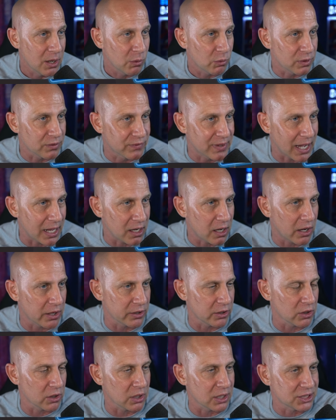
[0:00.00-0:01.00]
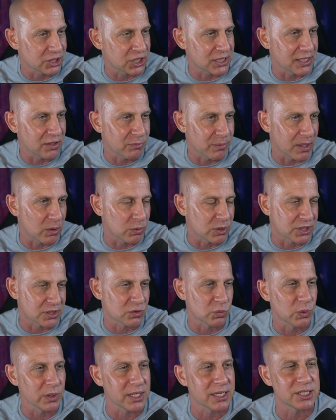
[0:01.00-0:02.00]
We've got Hunter Achievement, which
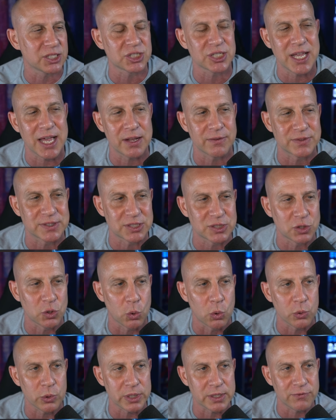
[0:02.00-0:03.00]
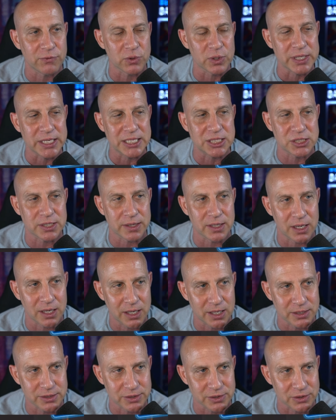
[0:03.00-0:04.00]
is really just kind of story for each of the
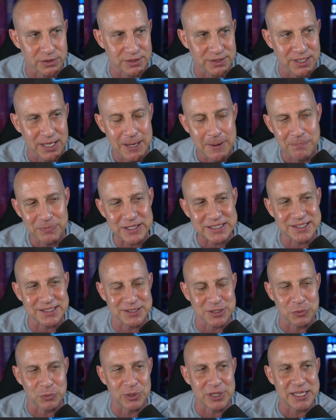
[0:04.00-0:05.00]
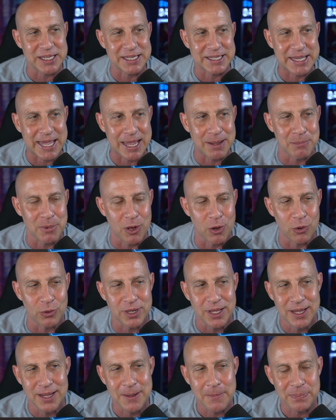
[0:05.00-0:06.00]
hunters. This isn't really a game mode.
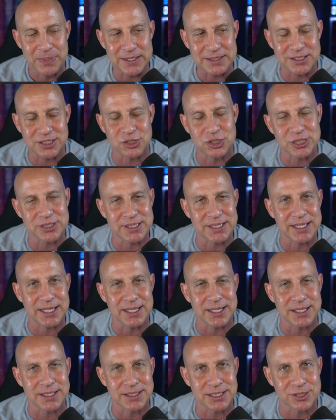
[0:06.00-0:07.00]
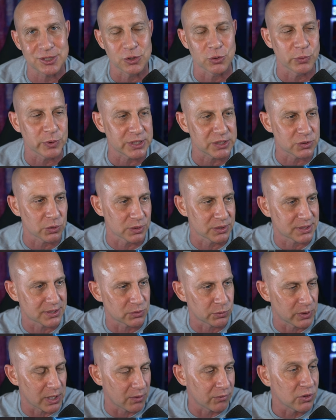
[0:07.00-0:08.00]
This is just to get additional
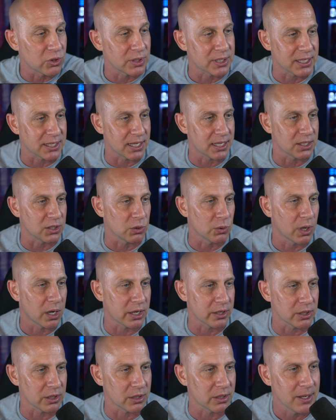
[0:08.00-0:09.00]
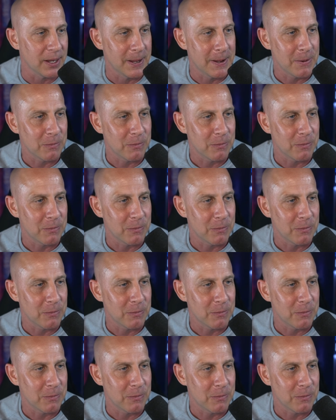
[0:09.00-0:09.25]
resources whenever you get a new hunter.